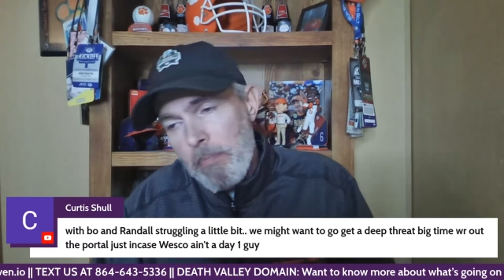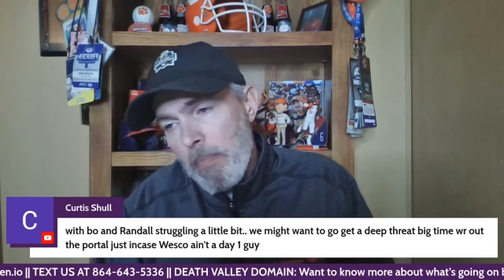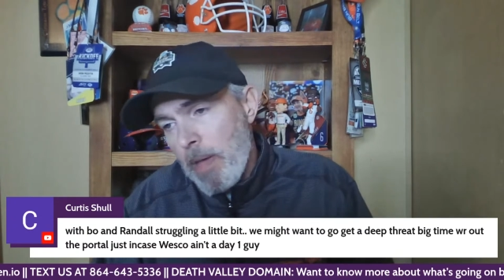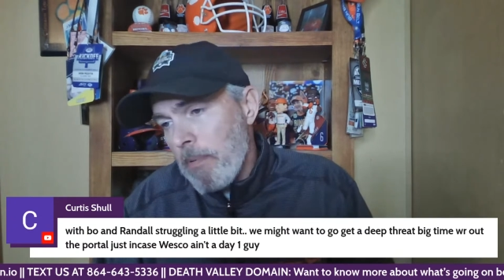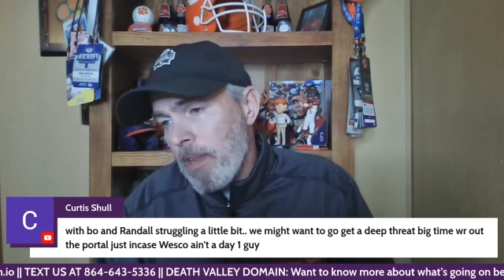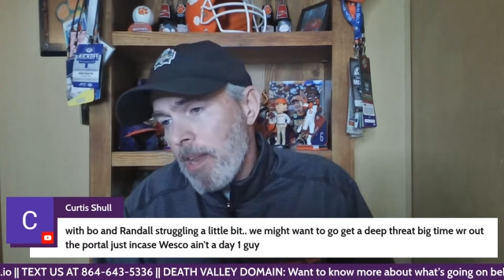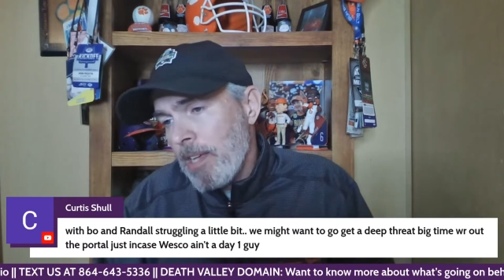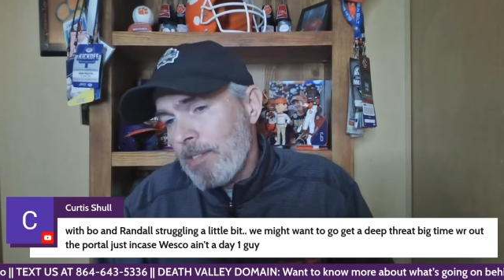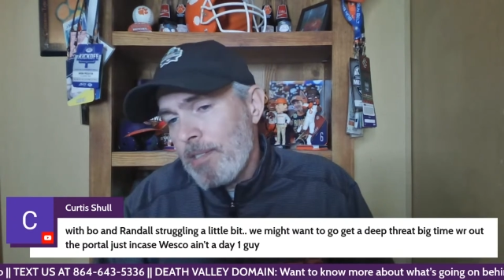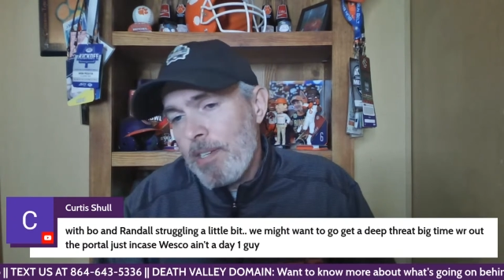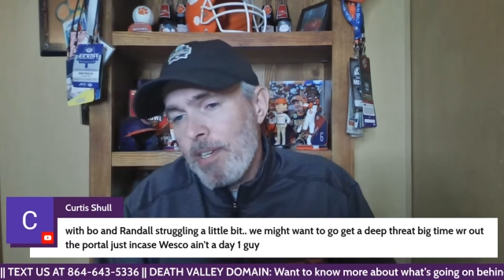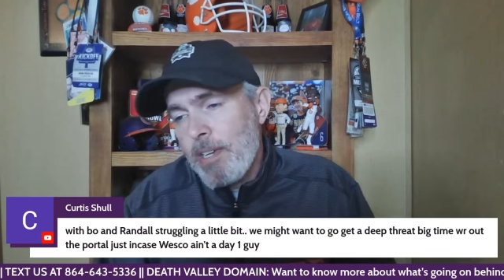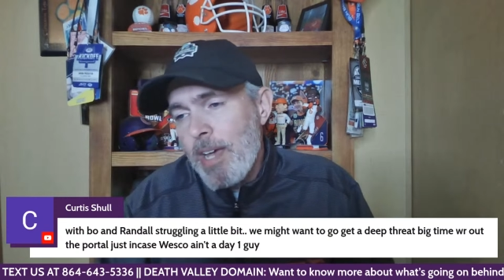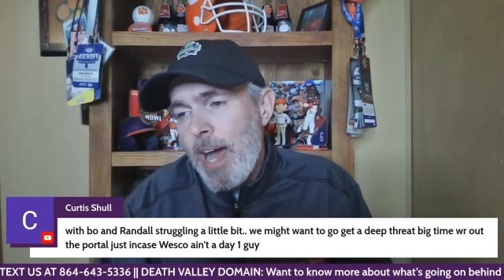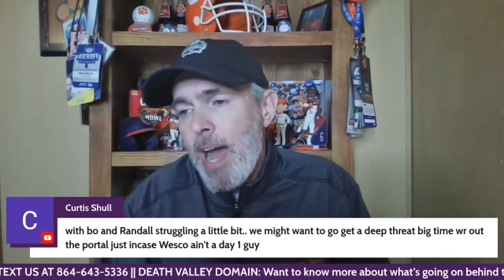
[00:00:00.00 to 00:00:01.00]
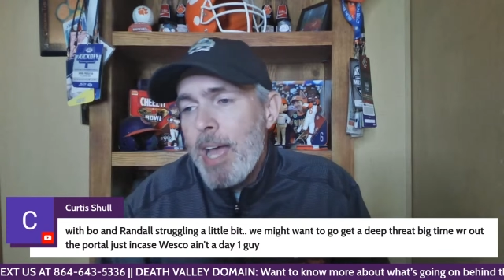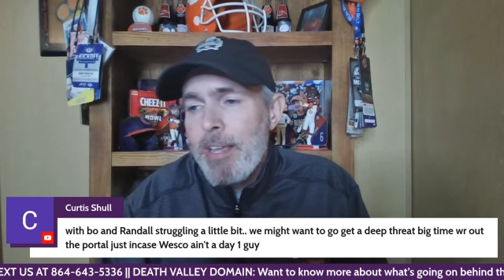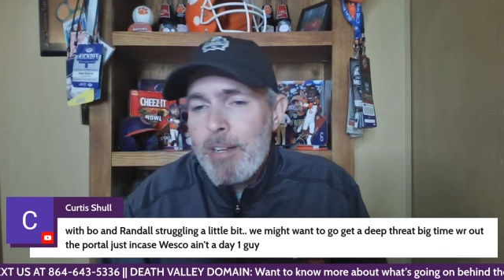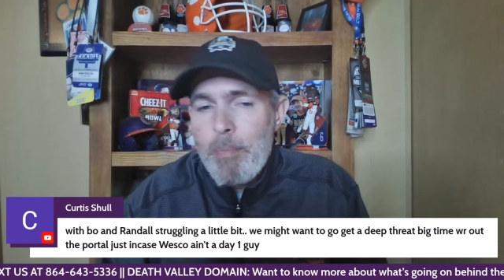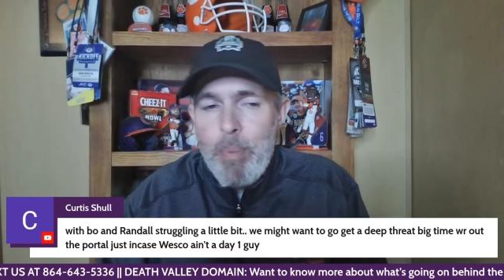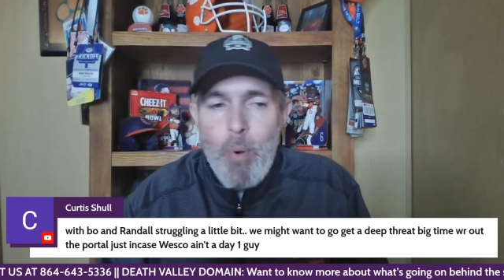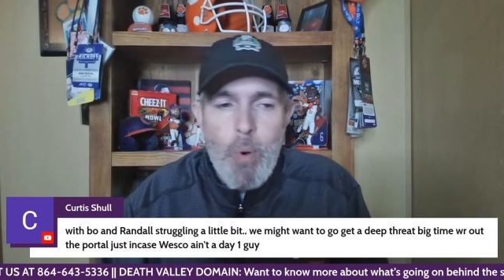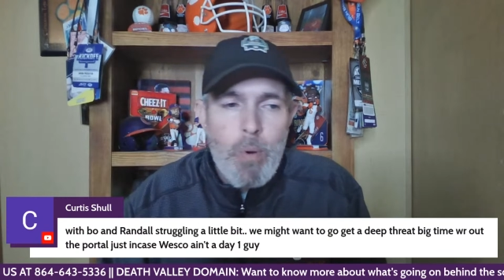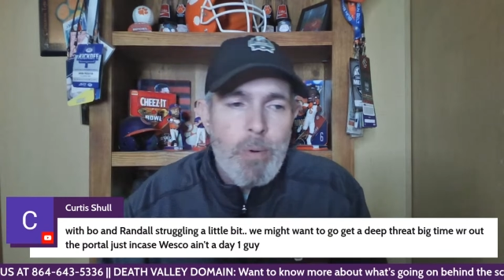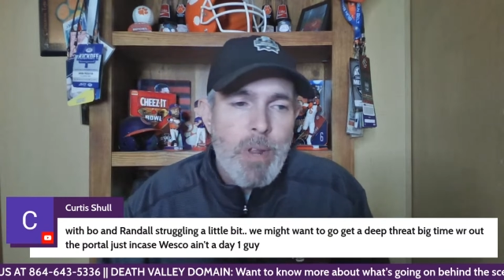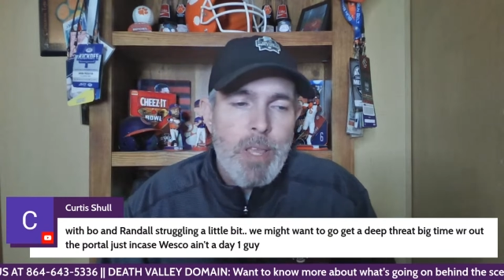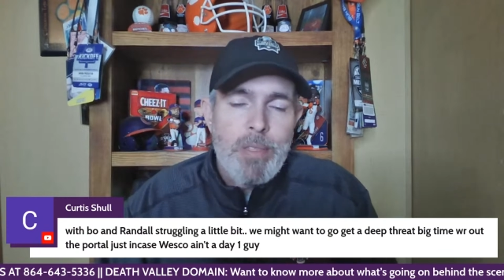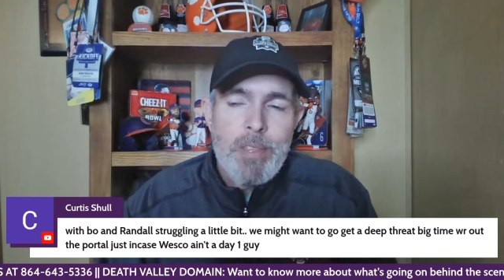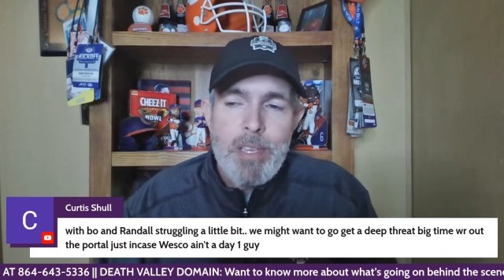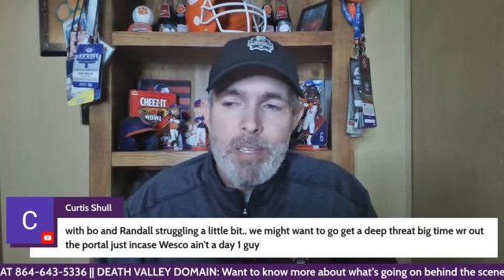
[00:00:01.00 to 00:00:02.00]
Maybe they see a guy in the
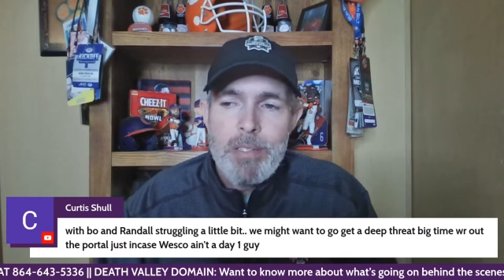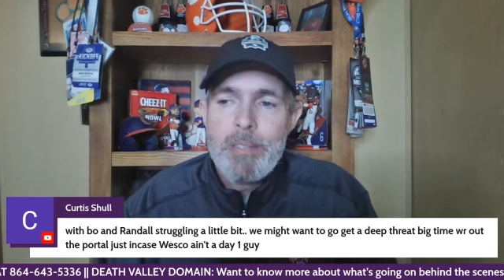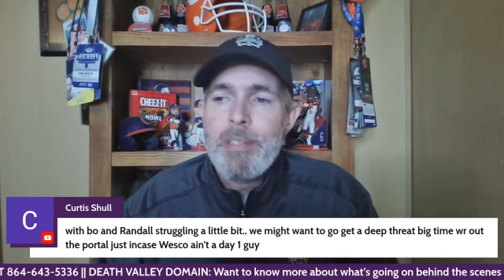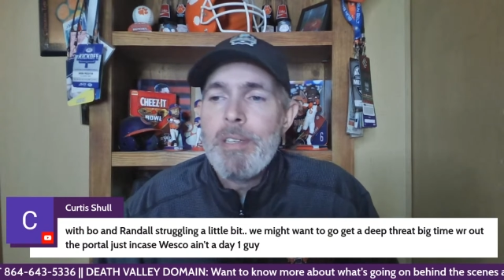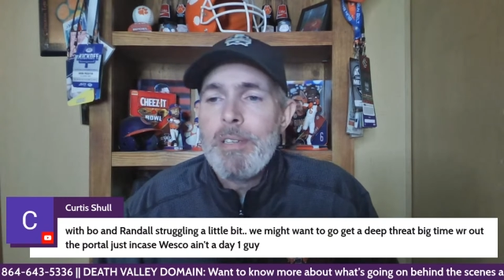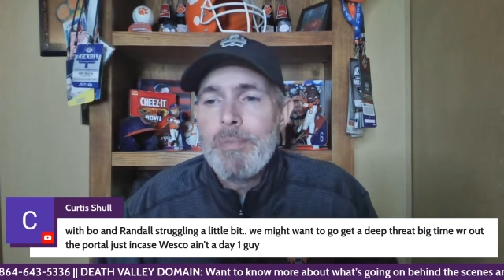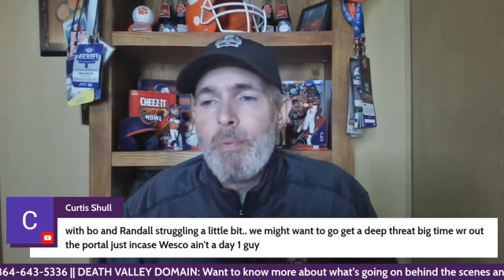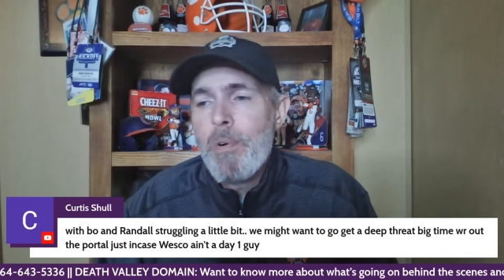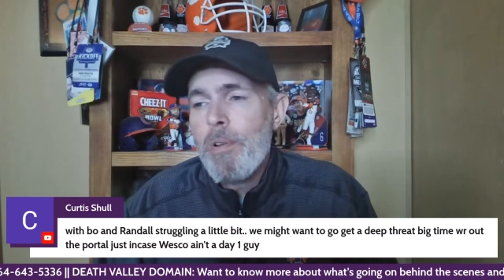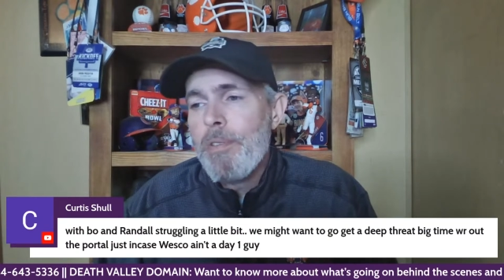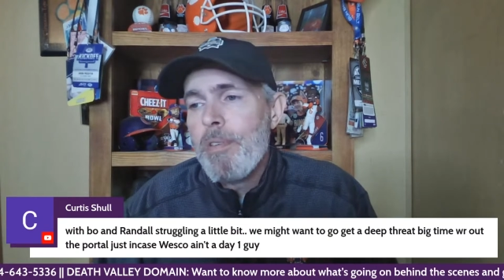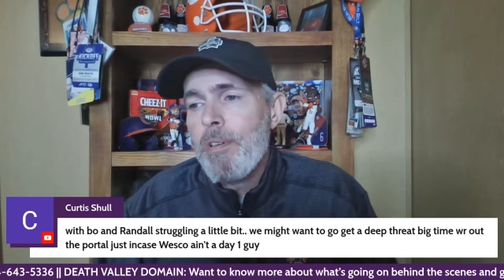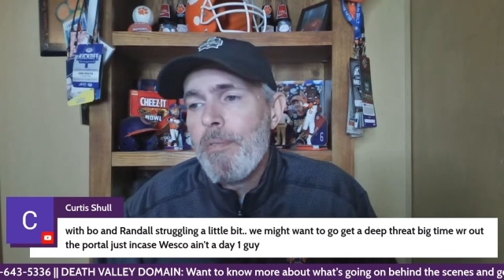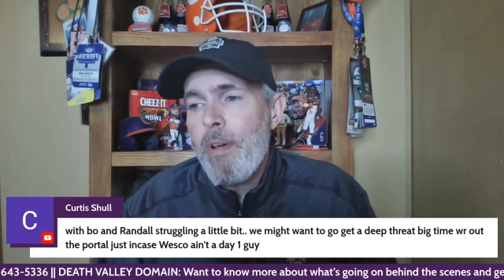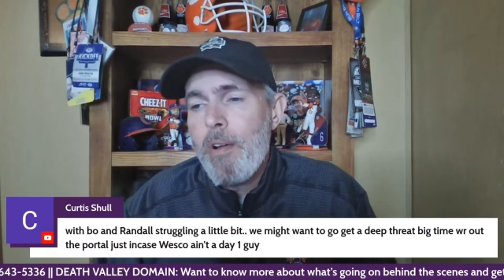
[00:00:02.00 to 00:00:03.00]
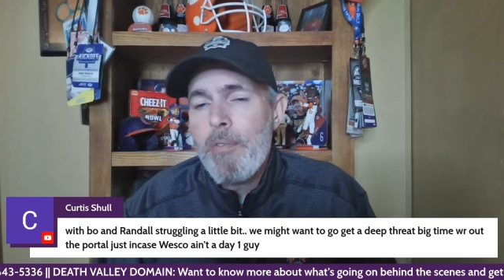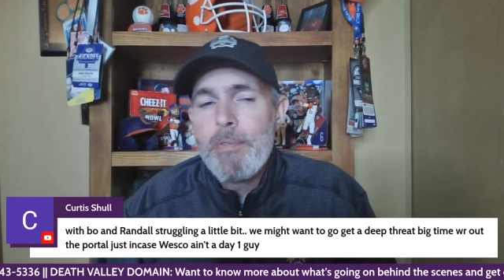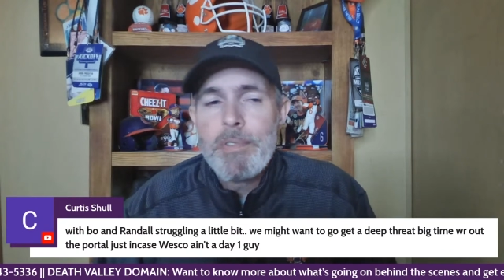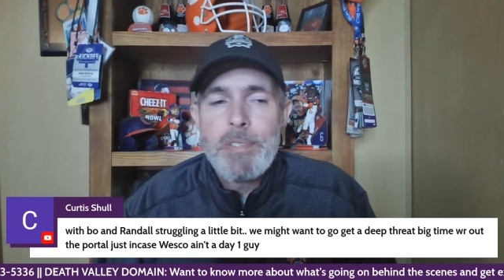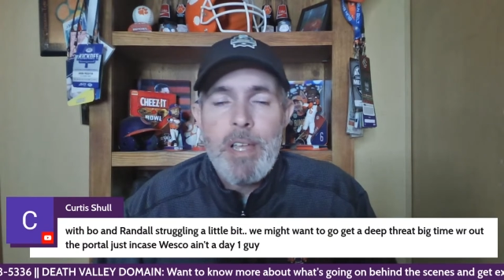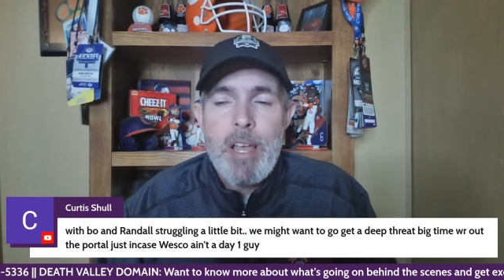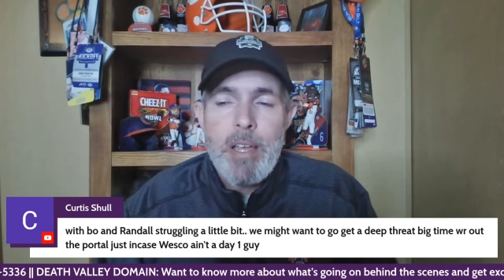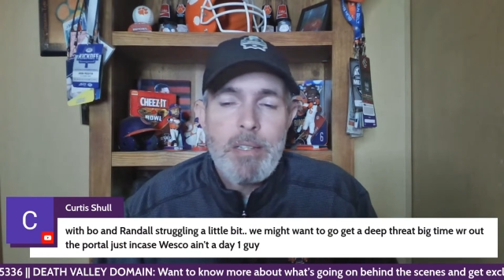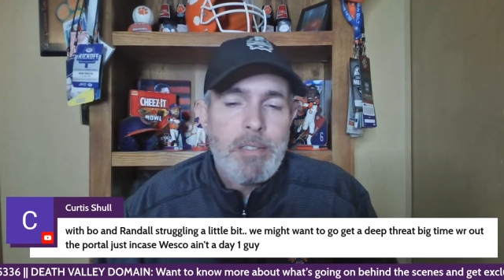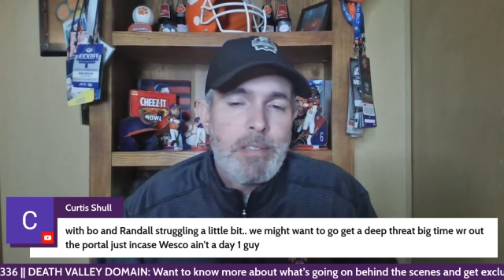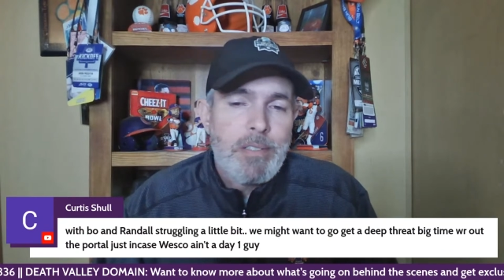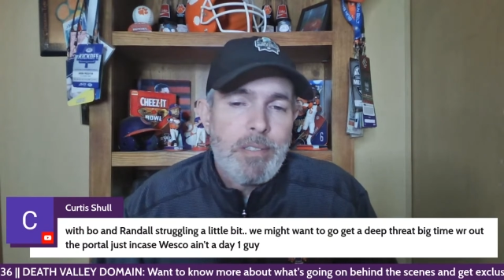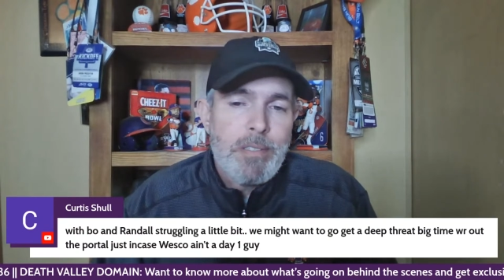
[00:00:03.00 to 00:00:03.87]
portal they think is worthy of oversign.